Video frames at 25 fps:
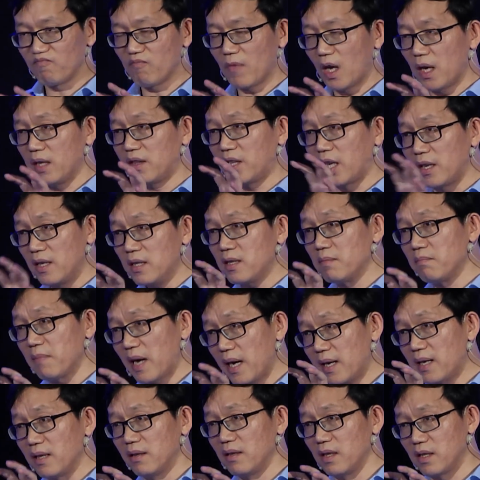attention
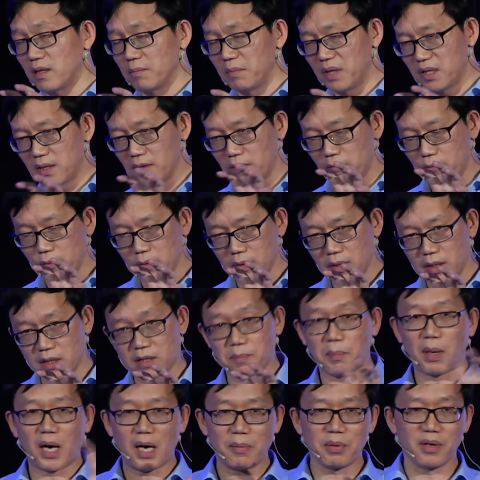mechanism. It's
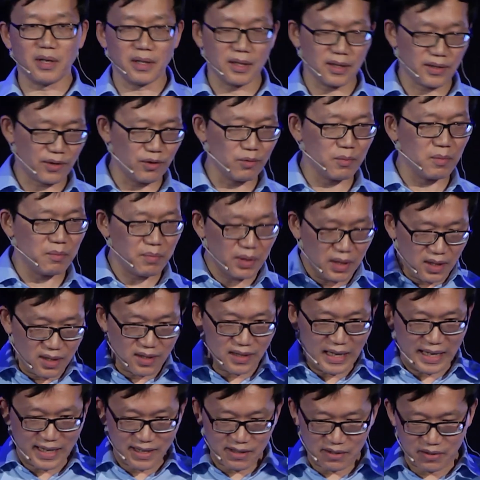popular in human
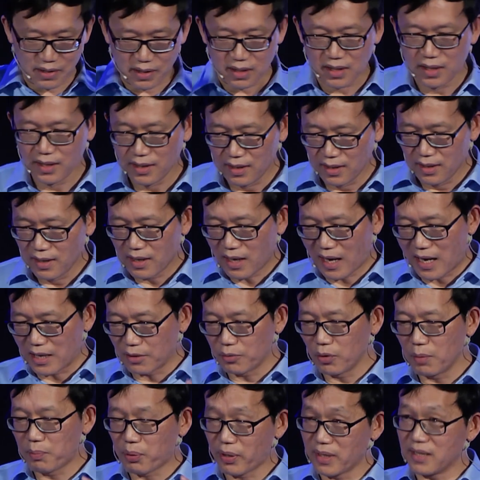beings, actually. How
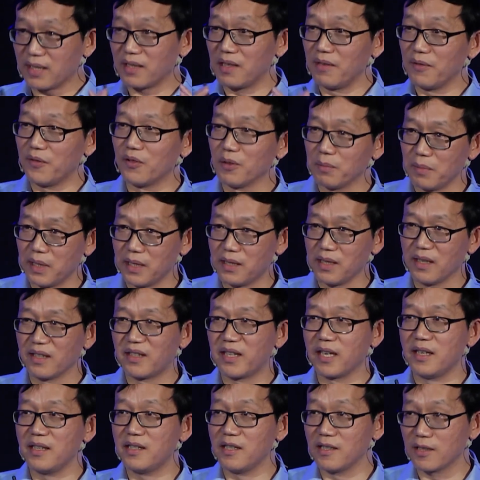do we process information?
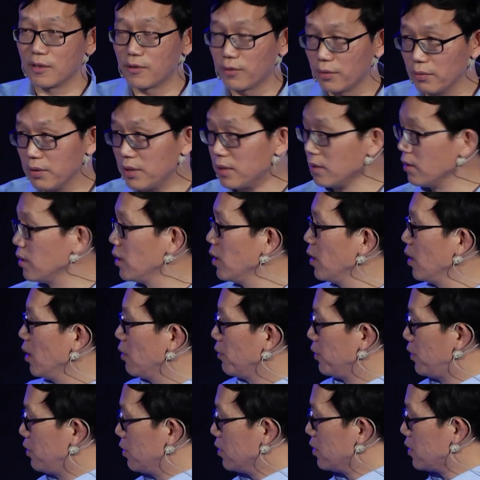Attention is crucial.
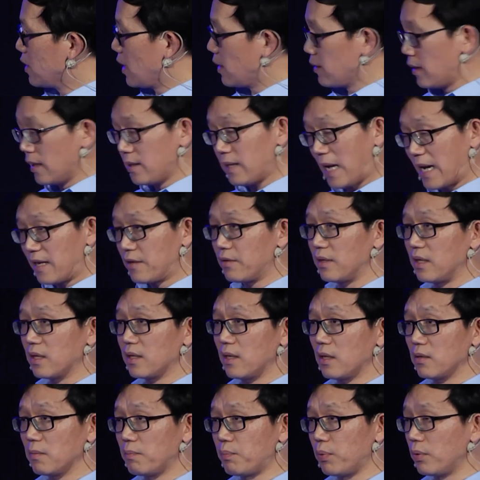We use that. That's actually
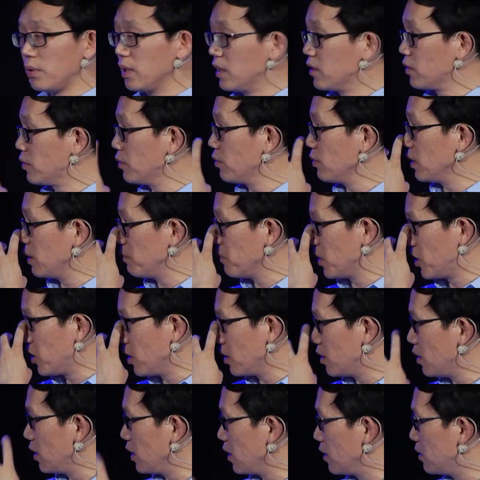also the breakthrough in machine
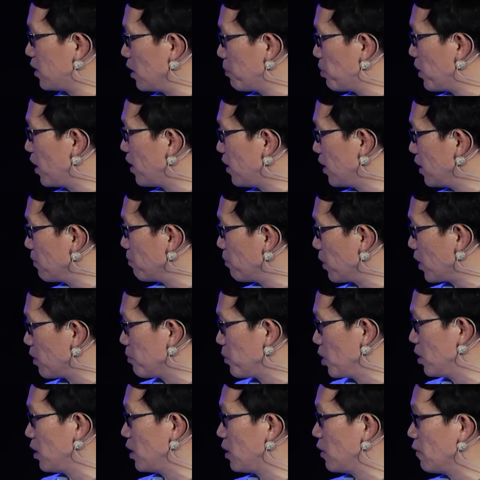learning, in deep learning
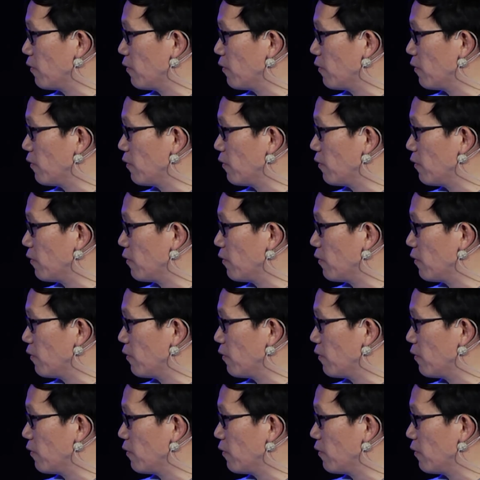community